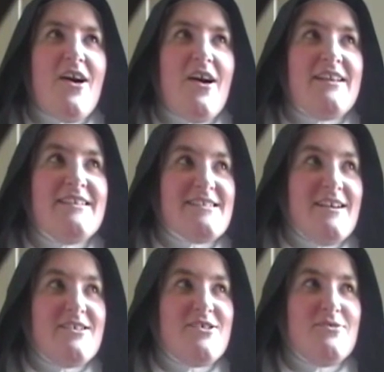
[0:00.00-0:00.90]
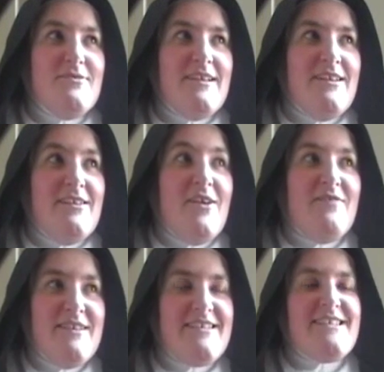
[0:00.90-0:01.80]
I decided to do a
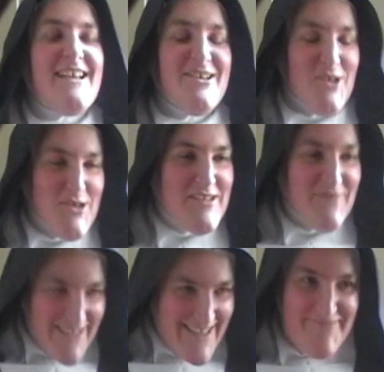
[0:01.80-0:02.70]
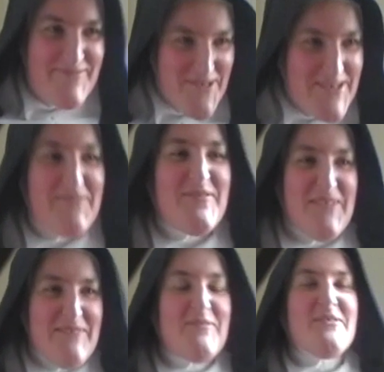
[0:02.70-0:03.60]
novena to St. Joseph again, because if
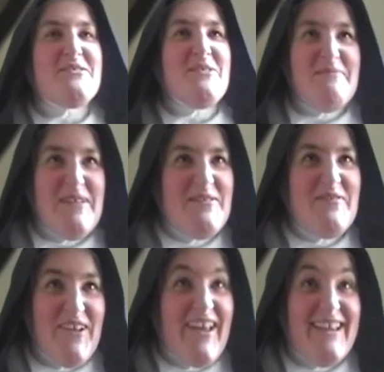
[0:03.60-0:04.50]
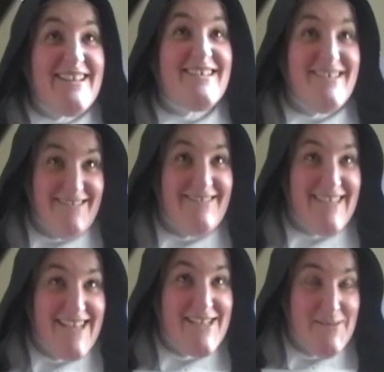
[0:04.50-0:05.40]
you ever want to know about your vocation,
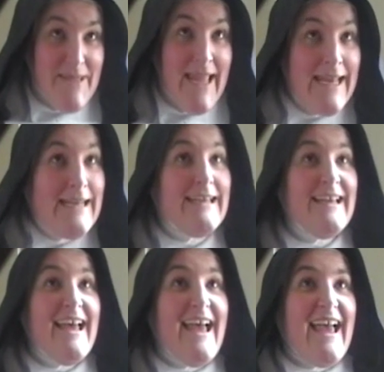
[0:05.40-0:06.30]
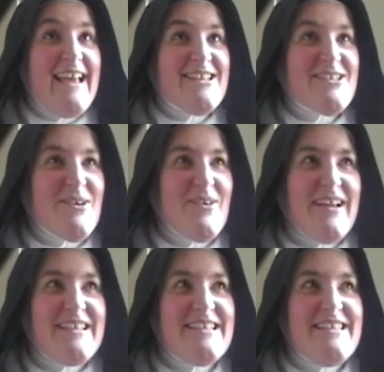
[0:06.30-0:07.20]
he's the man. And so
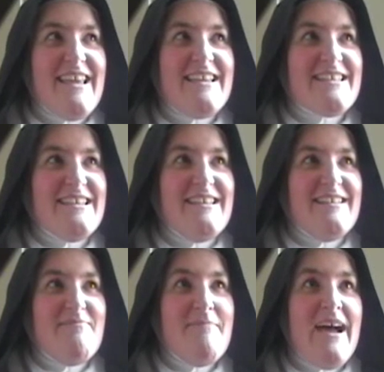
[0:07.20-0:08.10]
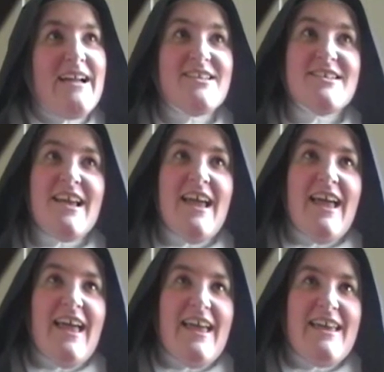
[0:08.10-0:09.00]
I did that in March,
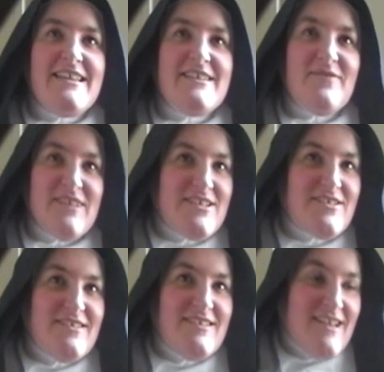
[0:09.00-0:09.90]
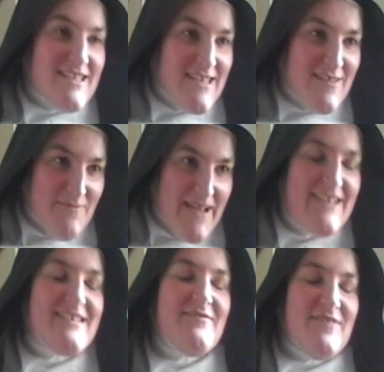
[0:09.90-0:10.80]
and it finished on the 19th of
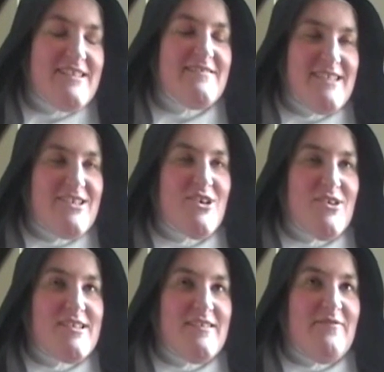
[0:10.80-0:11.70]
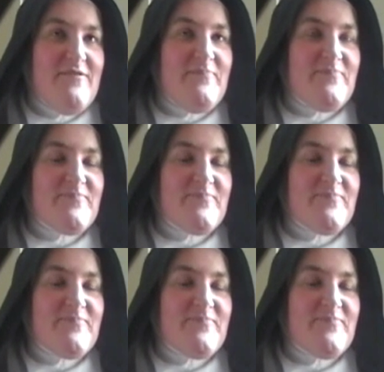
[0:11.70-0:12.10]
March, the Feast of St. Joseph.